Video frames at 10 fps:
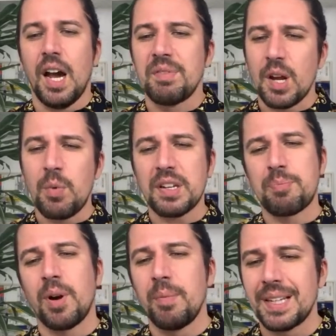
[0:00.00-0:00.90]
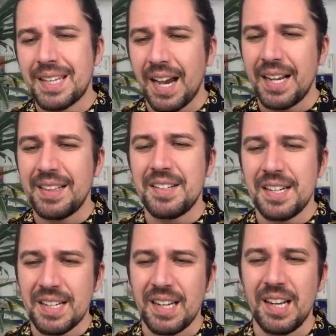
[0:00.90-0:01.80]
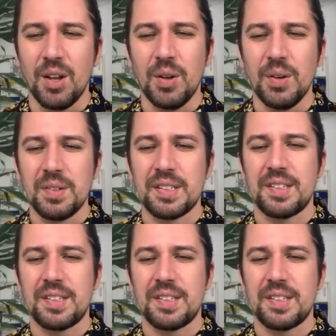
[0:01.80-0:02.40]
So West Brom, again, they didn't lose.